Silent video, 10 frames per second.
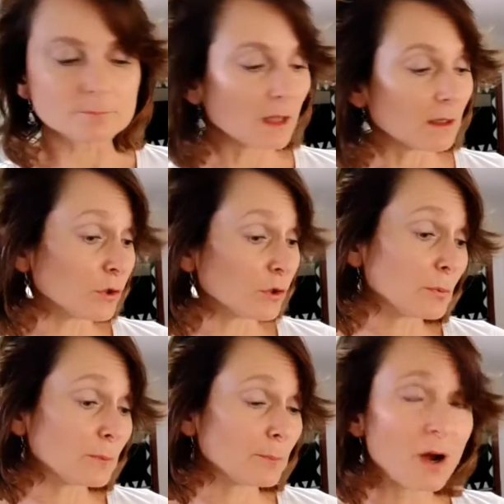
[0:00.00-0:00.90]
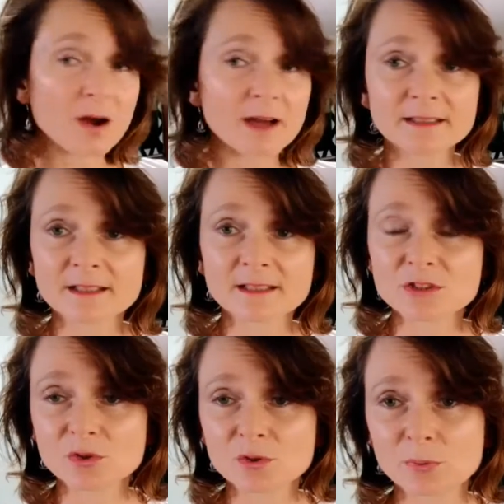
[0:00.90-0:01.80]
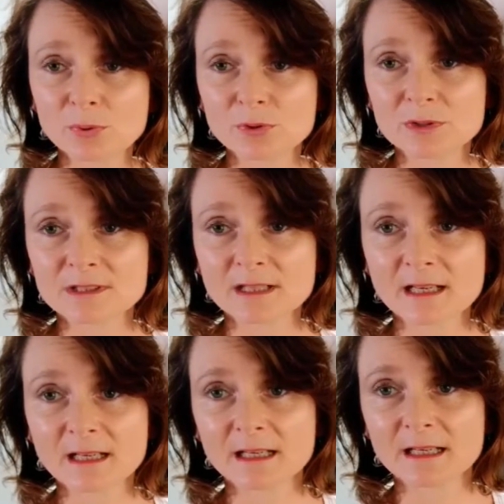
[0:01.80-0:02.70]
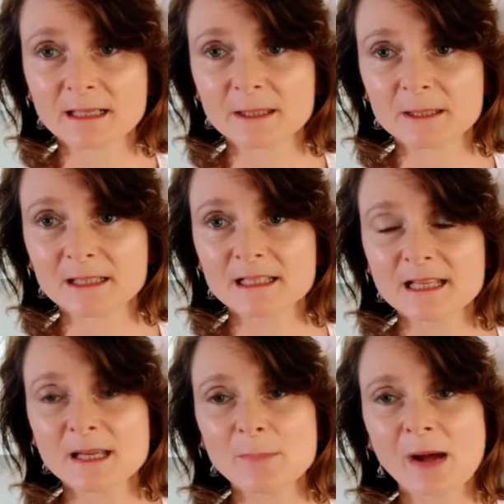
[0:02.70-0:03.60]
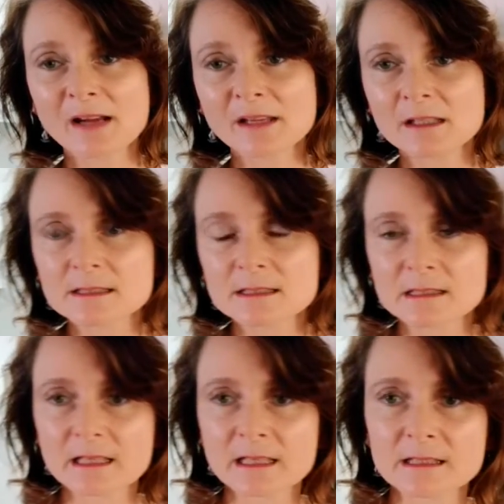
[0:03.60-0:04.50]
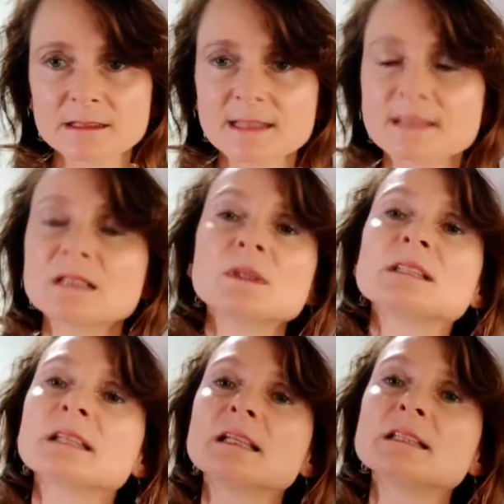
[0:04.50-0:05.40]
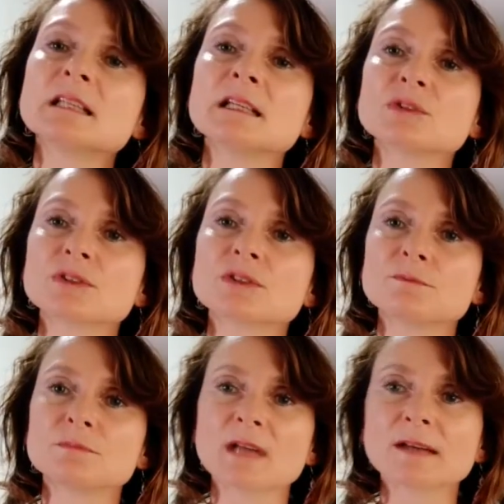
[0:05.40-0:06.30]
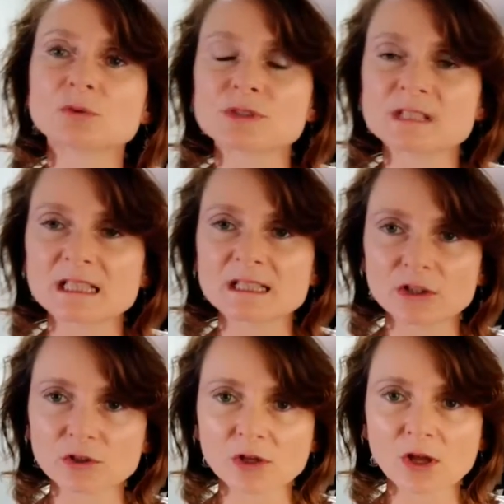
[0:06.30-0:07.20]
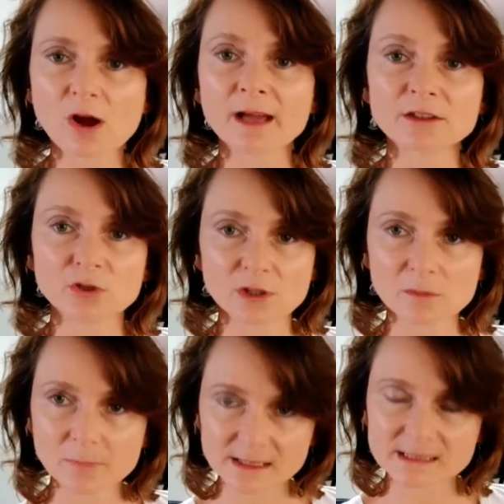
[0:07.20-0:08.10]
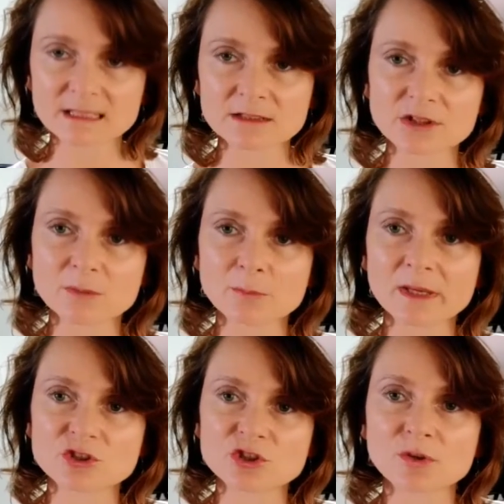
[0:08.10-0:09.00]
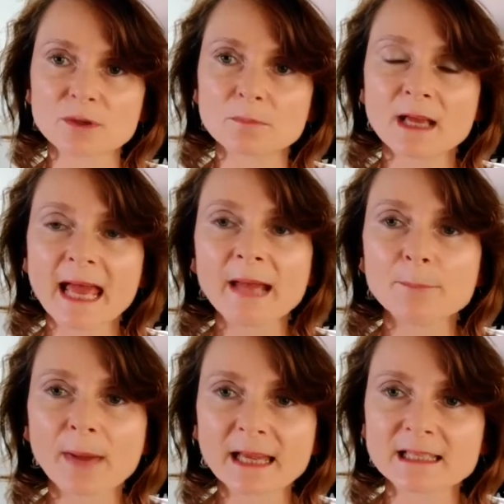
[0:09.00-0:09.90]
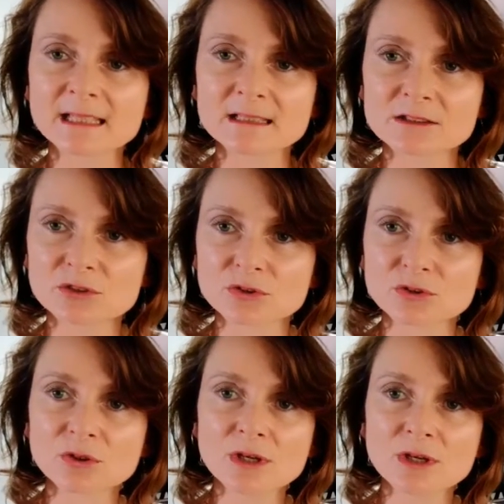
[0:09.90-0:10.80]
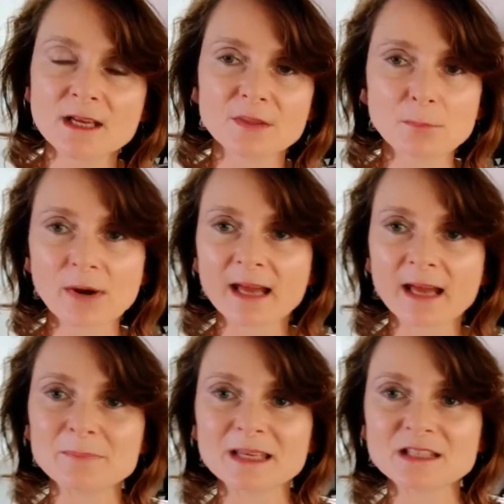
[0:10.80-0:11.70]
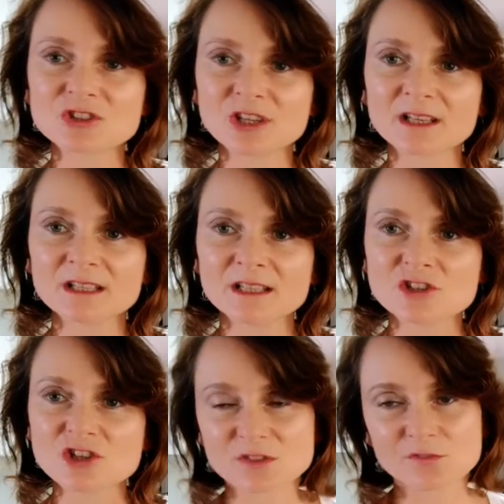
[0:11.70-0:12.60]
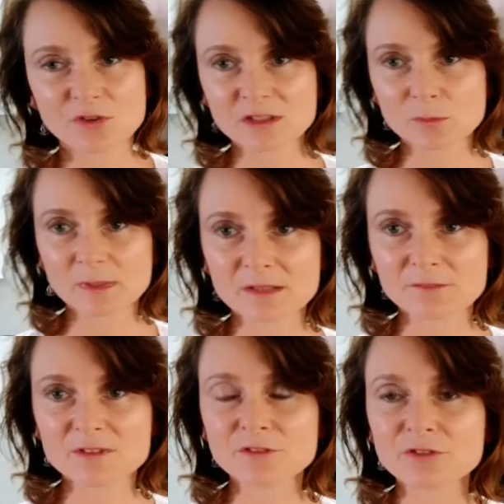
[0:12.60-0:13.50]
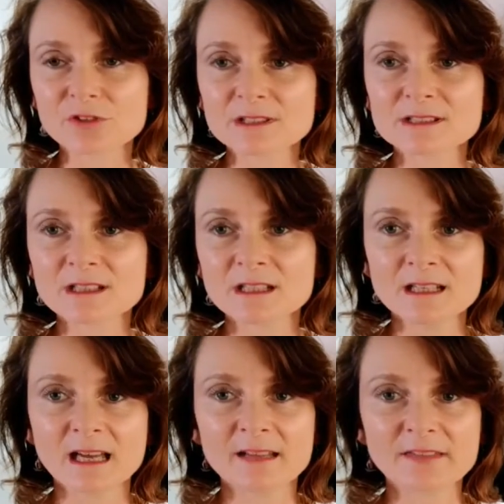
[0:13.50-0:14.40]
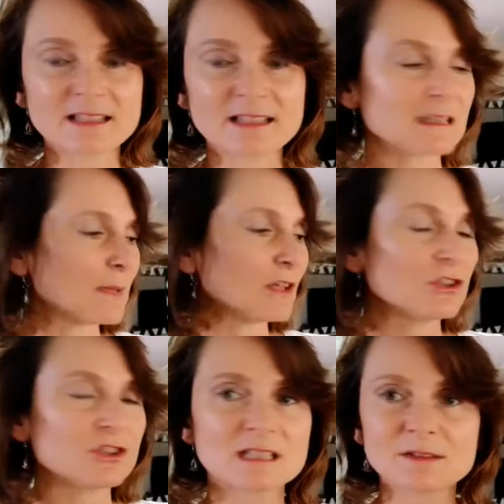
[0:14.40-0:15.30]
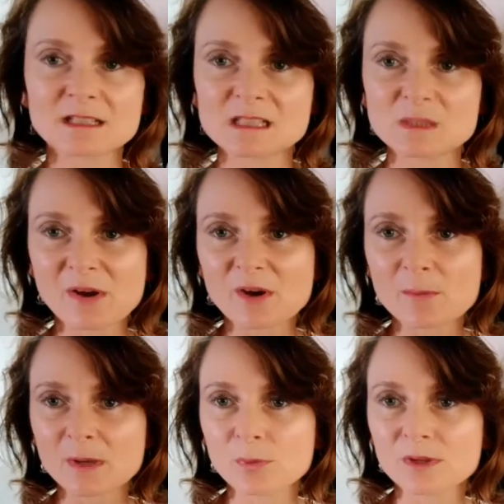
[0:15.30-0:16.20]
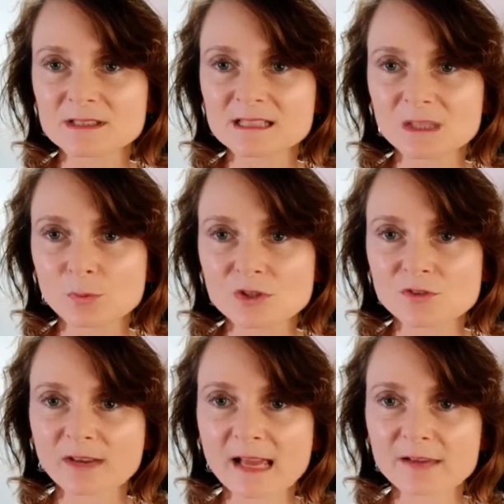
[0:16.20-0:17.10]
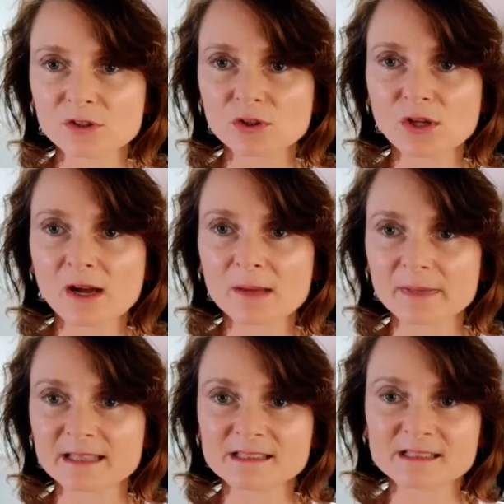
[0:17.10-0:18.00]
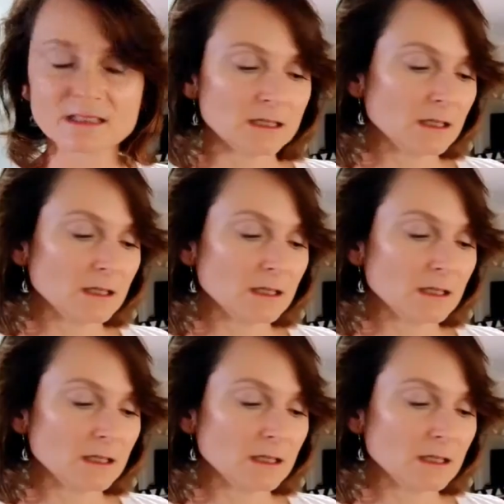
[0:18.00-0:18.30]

you could put pine nuts, you could put pumpkin seeds, sesame seeds, any sort of nut or seed that you like. You can mix it into the mixture and bake it into the brownie mixture just for a little of difference, and that's something you can just experiment with and see which flavour you like best.